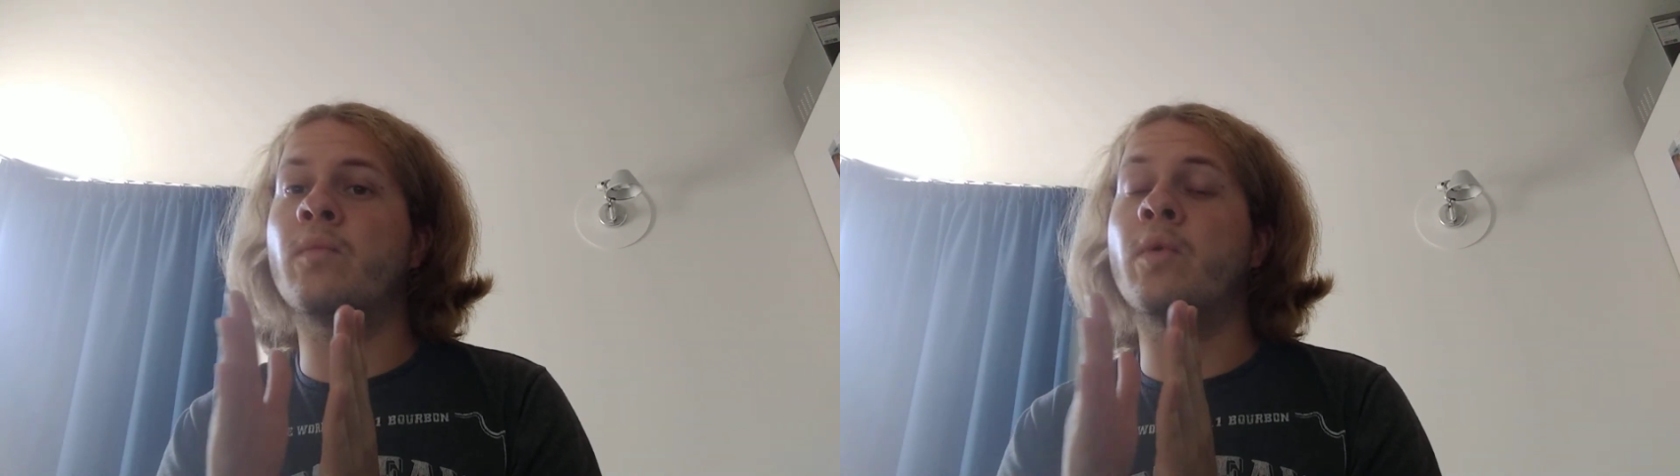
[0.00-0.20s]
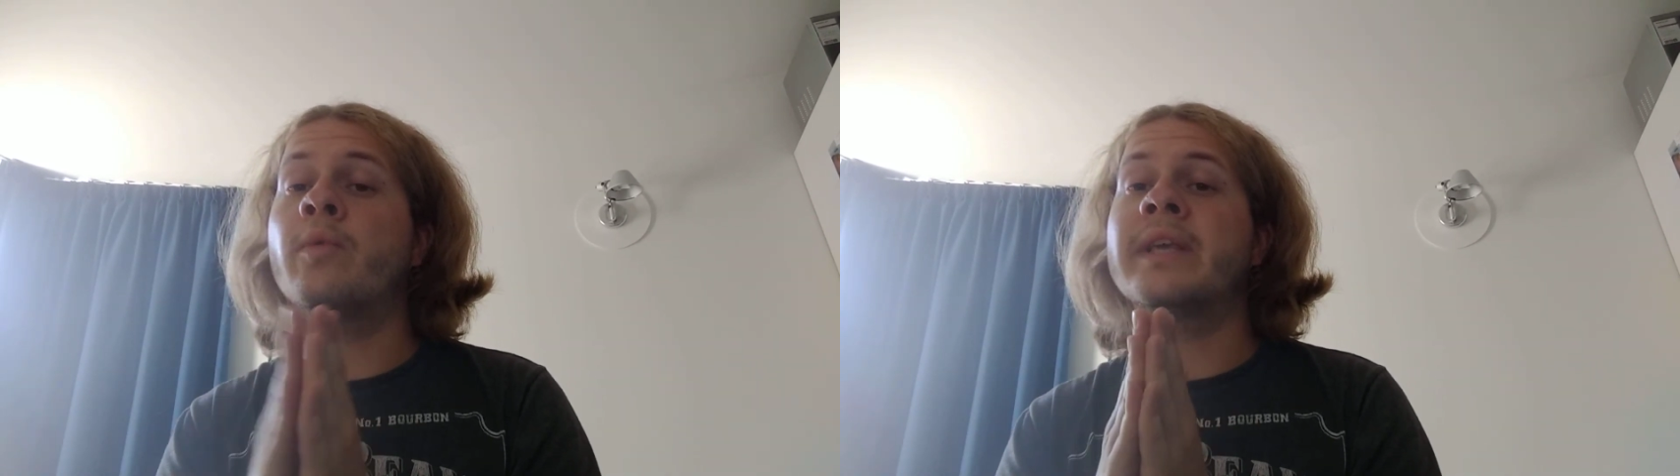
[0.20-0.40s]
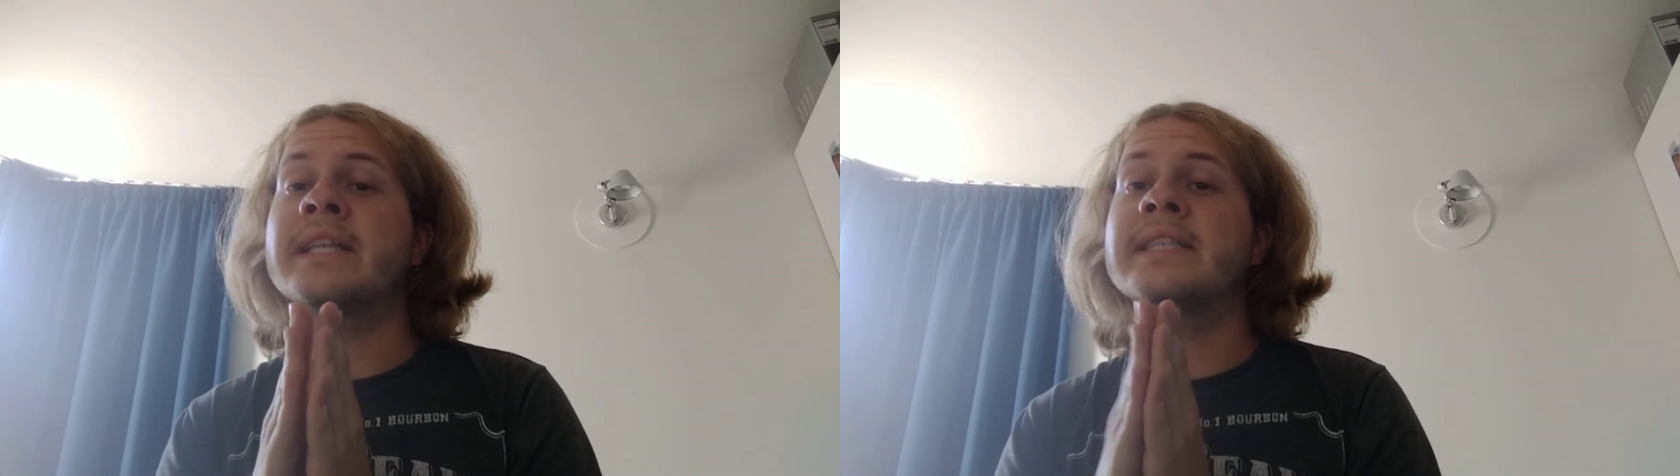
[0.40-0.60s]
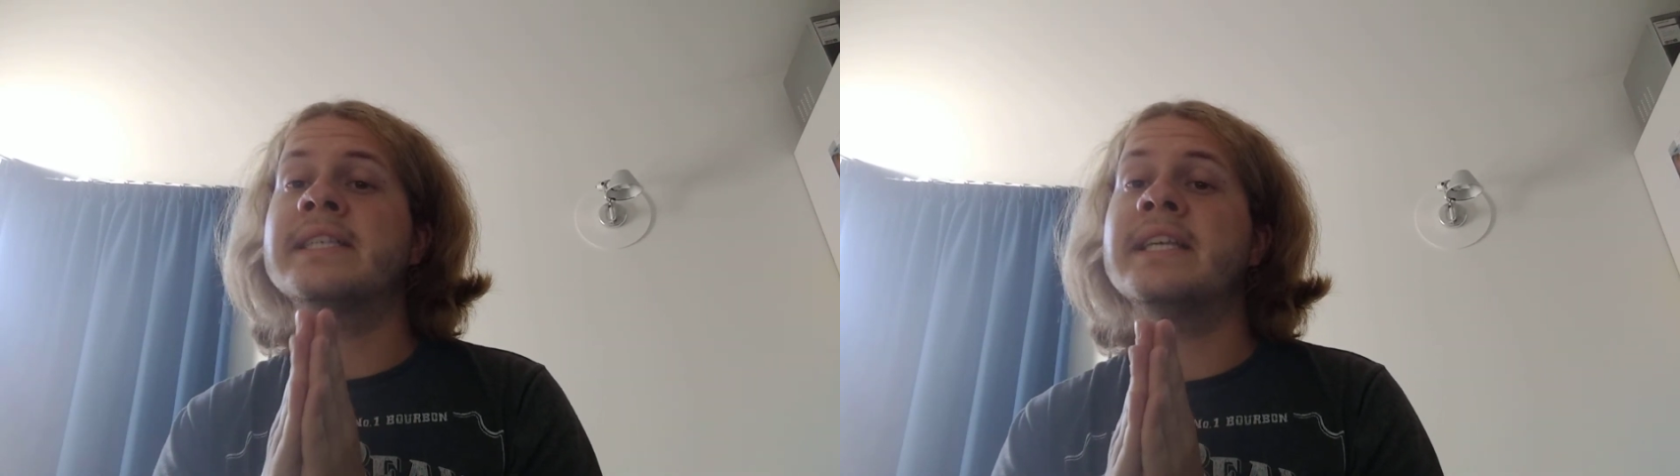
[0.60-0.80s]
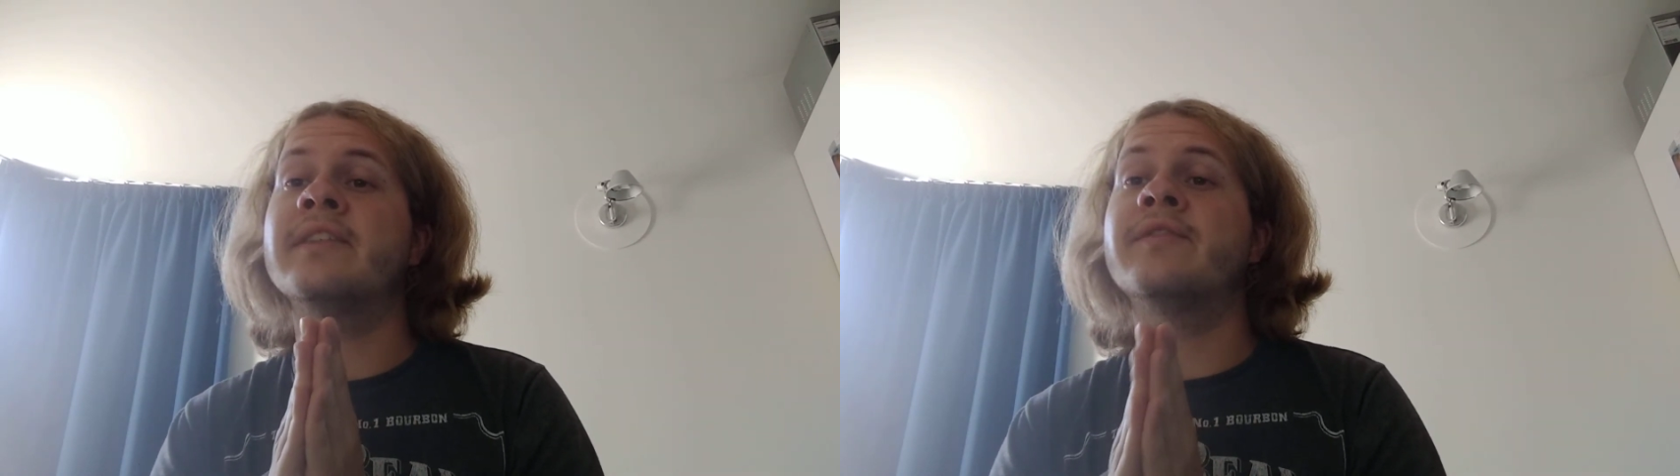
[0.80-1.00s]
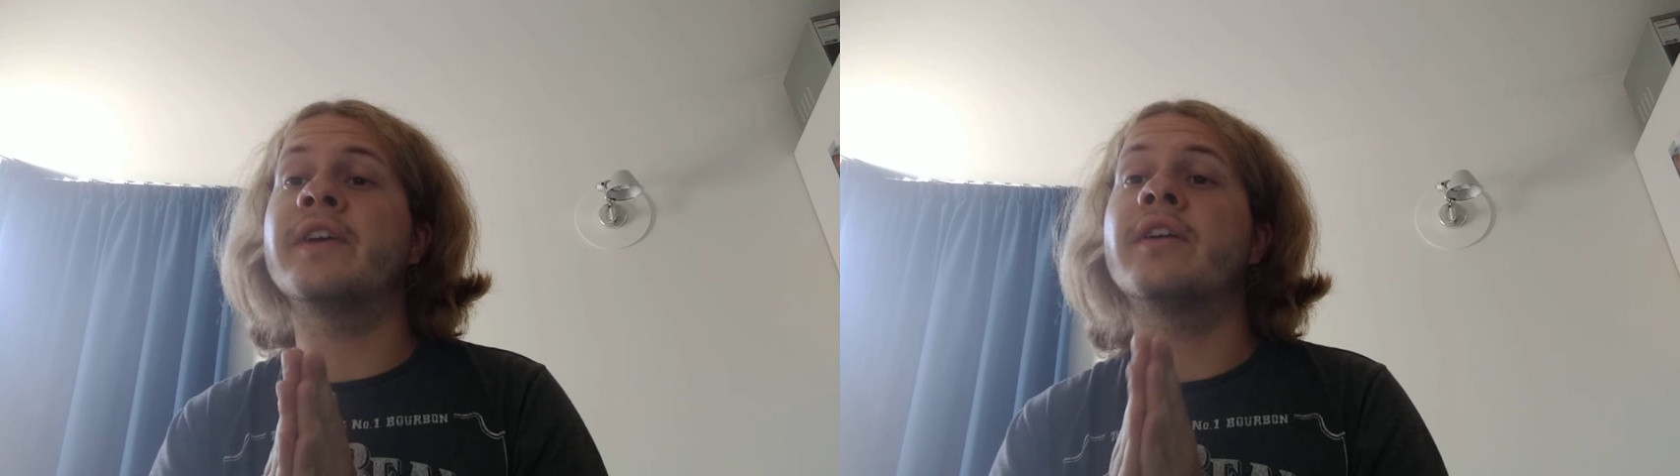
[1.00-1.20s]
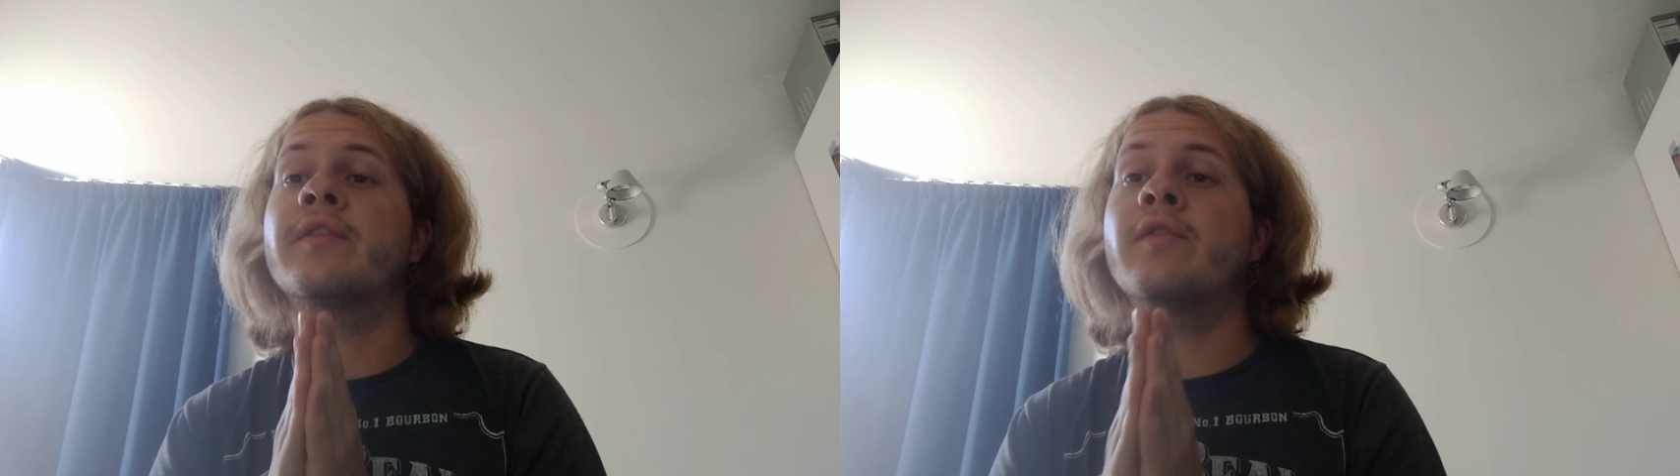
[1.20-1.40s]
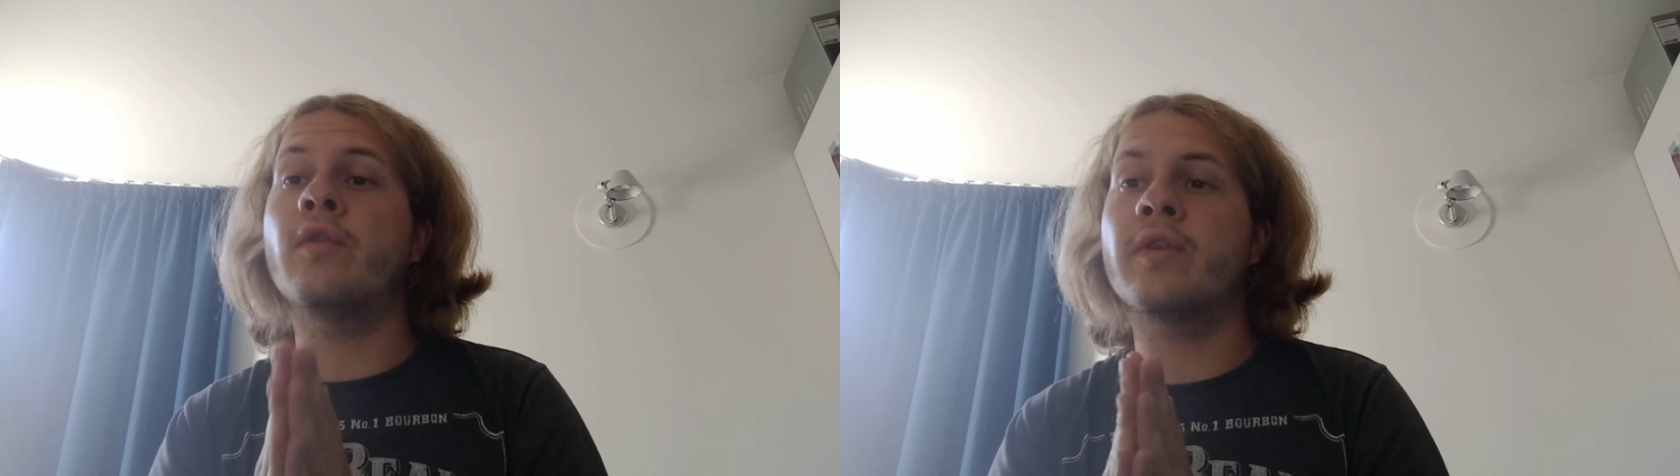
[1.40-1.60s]
what we can see in figure
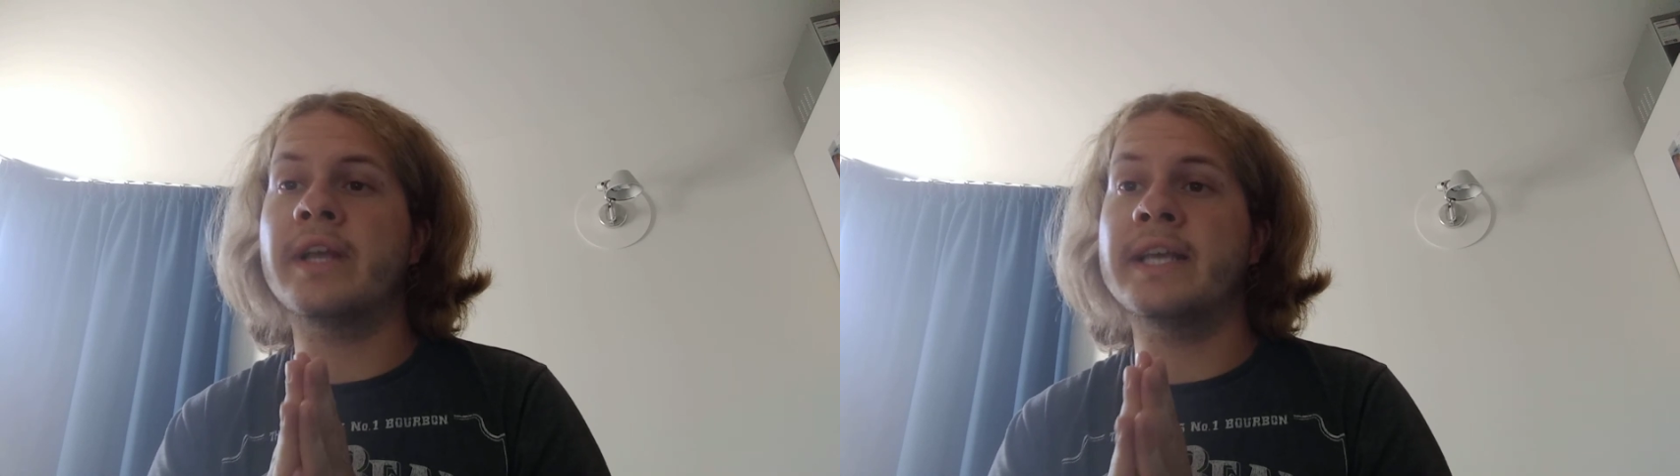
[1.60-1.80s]
4